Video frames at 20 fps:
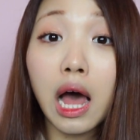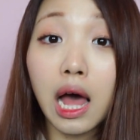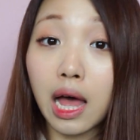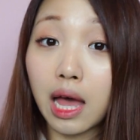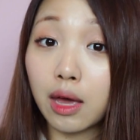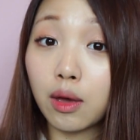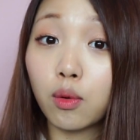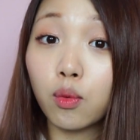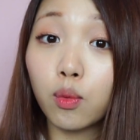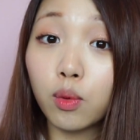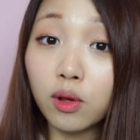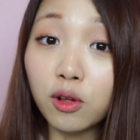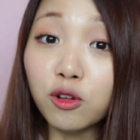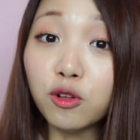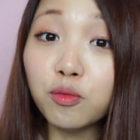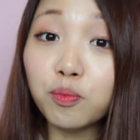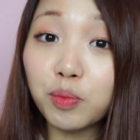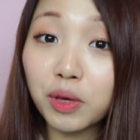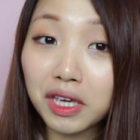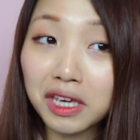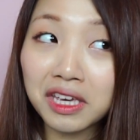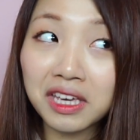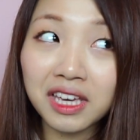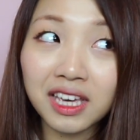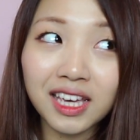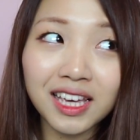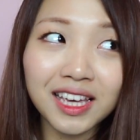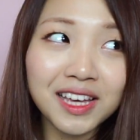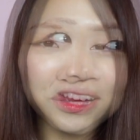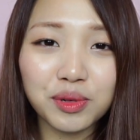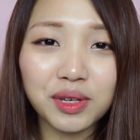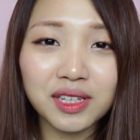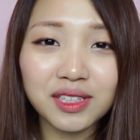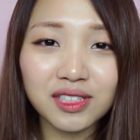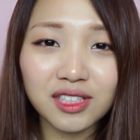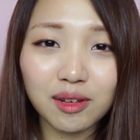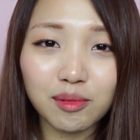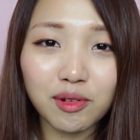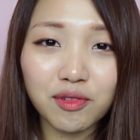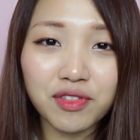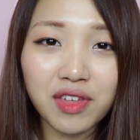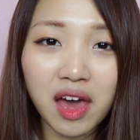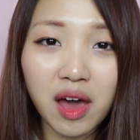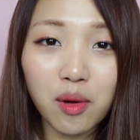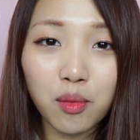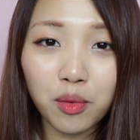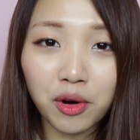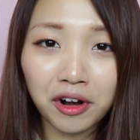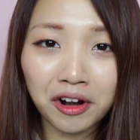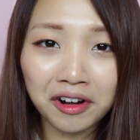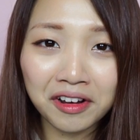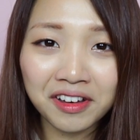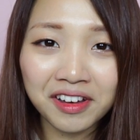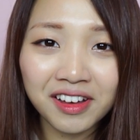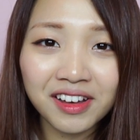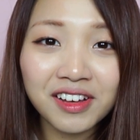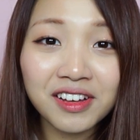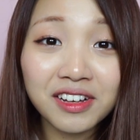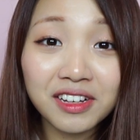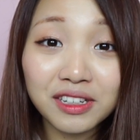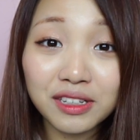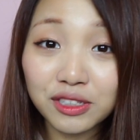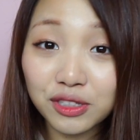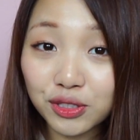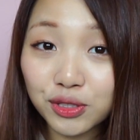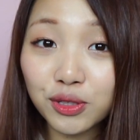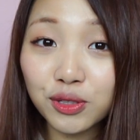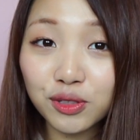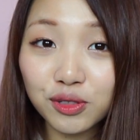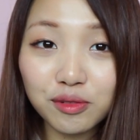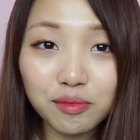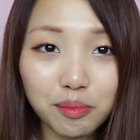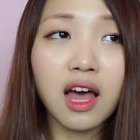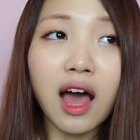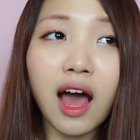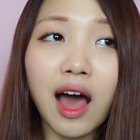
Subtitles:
I will be doing some of that work soon.